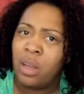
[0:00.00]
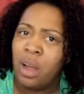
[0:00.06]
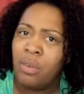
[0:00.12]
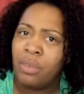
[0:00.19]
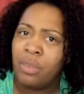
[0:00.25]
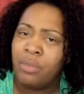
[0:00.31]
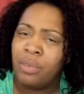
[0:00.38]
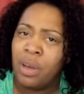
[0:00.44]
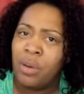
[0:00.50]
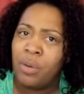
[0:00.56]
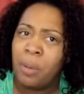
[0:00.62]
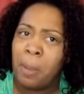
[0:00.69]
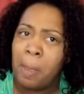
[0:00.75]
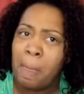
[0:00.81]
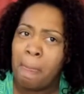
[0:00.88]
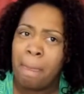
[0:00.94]
off the
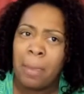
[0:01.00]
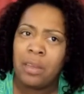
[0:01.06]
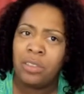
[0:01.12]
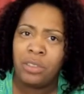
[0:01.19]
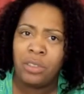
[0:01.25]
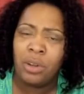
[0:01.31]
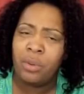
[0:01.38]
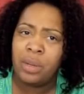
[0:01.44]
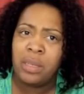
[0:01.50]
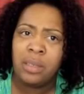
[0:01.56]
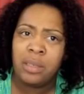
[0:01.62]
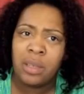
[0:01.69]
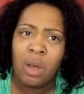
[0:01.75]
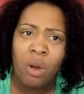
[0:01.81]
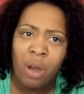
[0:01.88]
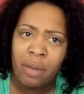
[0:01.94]
phone because, you know, it's
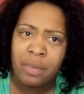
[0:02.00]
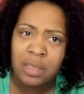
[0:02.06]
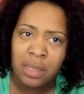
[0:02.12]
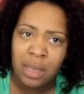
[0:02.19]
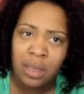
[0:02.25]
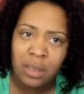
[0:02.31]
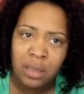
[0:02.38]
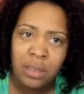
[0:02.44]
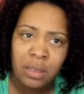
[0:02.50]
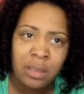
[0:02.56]
hard today.